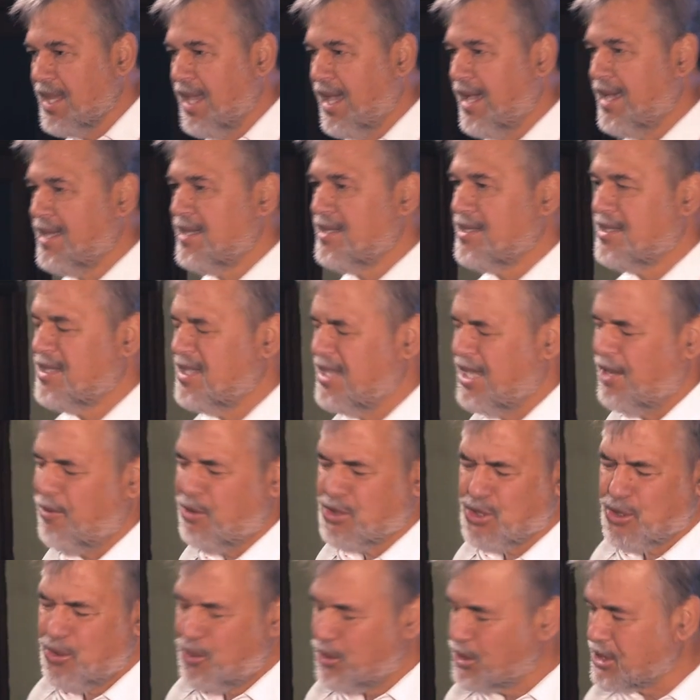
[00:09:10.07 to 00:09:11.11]
And it
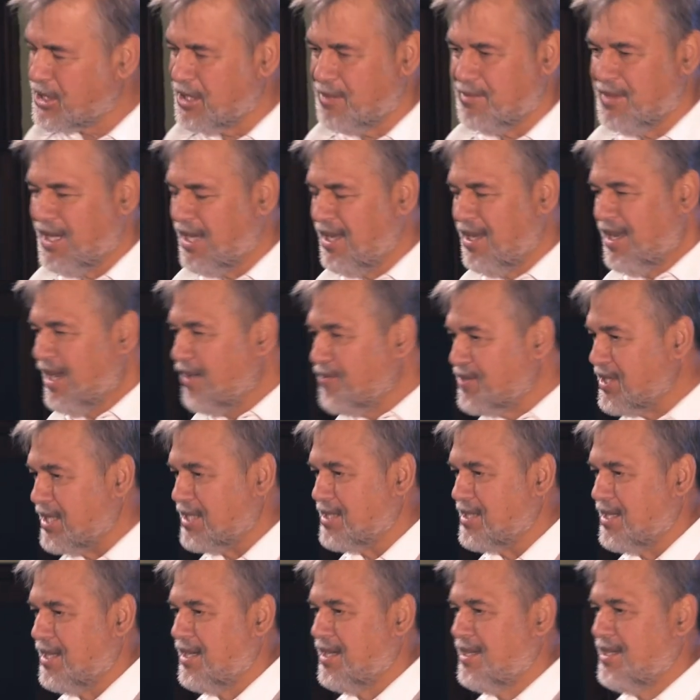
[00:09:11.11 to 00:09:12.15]
was awesome. I loved
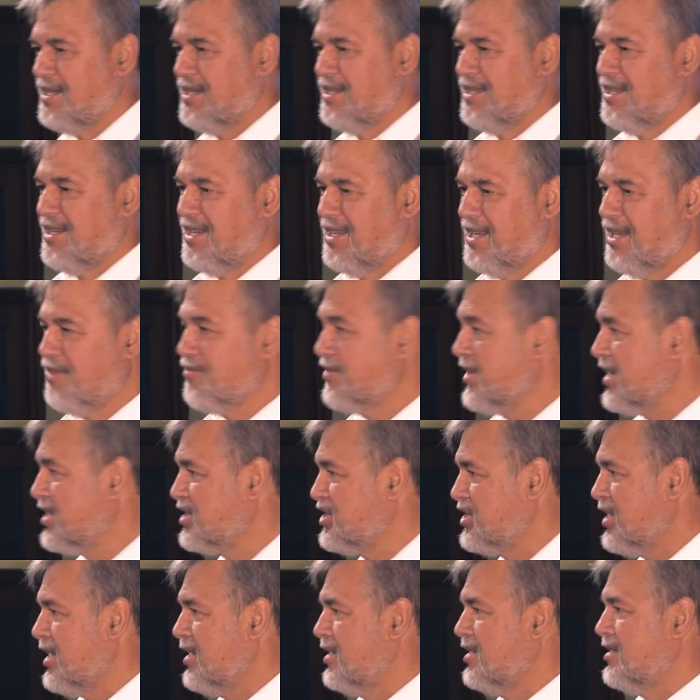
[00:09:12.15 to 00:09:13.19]
it. I loved that
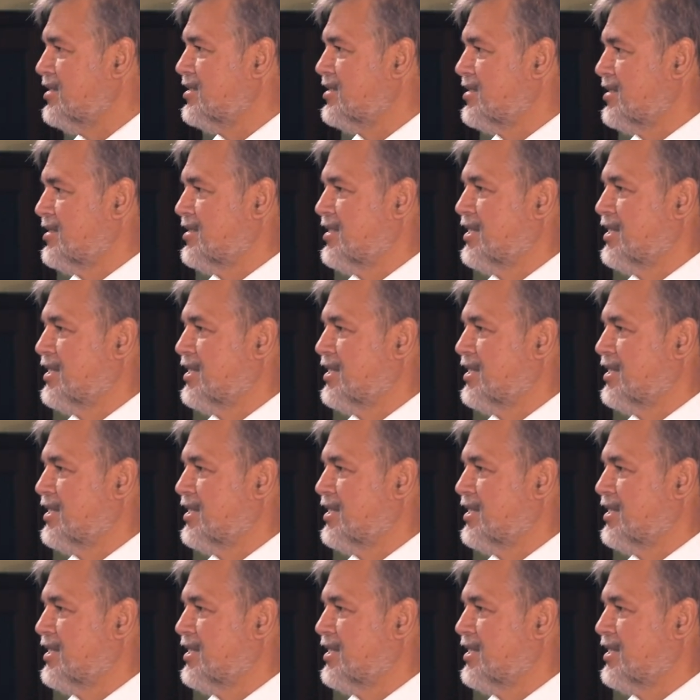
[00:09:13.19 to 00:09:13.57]
challenge.